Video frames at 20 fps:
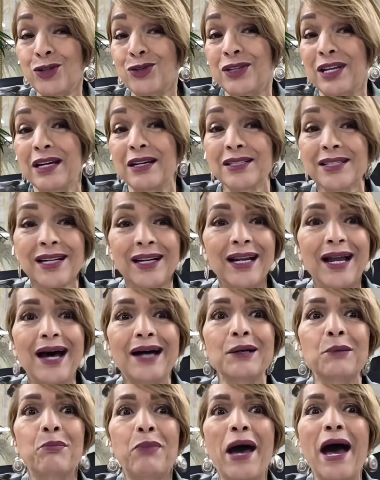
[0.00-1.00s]
there's a lot
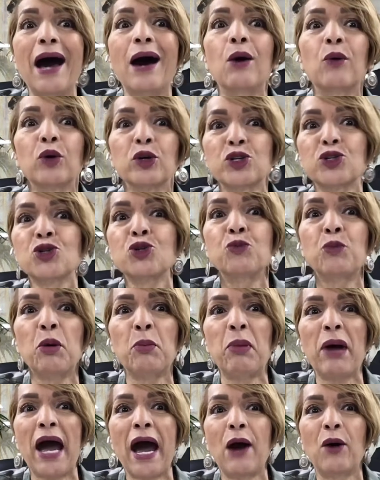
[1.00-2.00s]
of power,
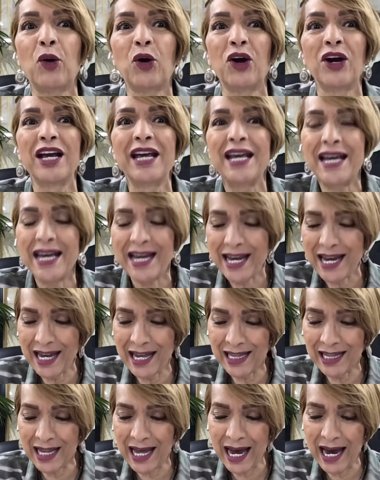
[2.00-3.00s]
superpower
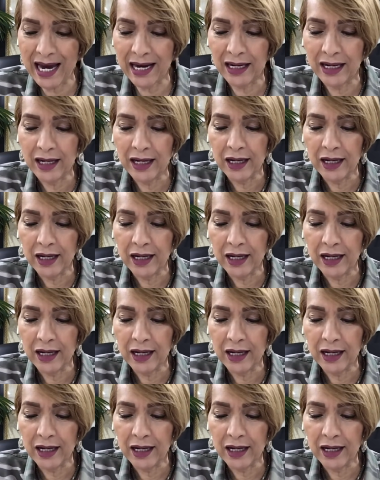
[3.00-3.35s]
in that.